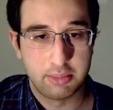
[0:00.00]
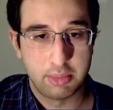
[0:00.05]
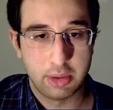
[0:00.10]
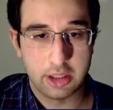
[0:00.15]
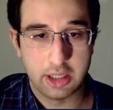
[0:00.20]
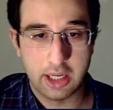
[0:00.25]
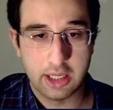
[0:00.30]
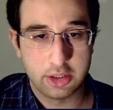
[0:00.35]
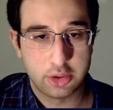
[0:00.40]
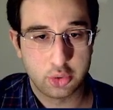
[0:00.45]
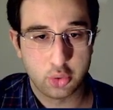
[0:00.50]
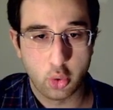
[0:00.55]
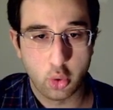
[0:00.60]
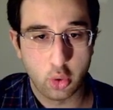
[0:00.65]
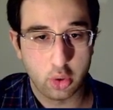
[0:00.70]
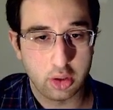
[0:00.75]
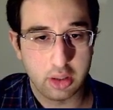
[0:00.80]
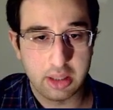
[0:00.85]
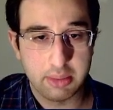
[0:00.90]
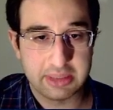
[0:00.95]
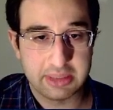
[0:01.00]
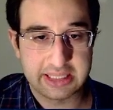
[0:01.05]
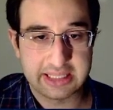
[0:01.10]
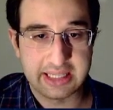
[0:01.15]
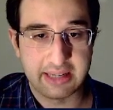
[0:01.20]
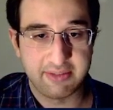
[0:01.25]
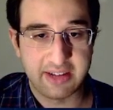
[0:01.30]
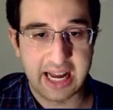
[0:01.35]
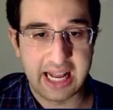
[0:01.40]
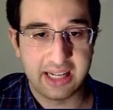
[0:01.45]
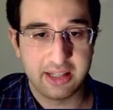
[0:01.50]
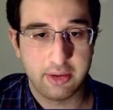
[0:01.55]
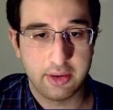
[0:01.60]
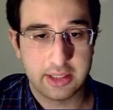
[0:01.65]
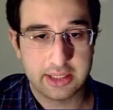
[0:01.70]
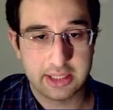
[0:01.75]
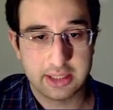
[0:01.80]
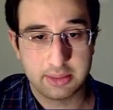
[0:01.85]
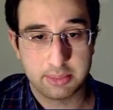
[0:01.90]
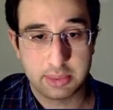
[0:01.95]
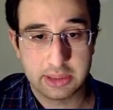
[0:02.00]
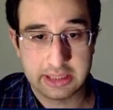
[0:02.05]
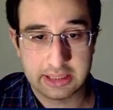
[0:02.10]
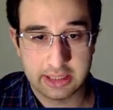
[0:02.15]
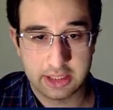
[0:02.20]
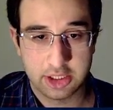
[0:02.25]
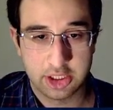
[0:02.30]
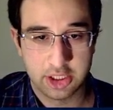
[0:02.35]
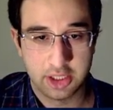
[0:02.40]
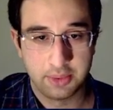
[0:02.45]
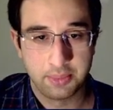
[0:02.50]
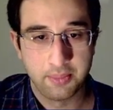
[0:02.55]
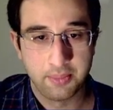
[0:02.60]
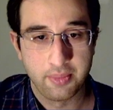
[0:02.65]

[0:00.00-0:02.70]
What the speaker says: but I totally misevaluated the position.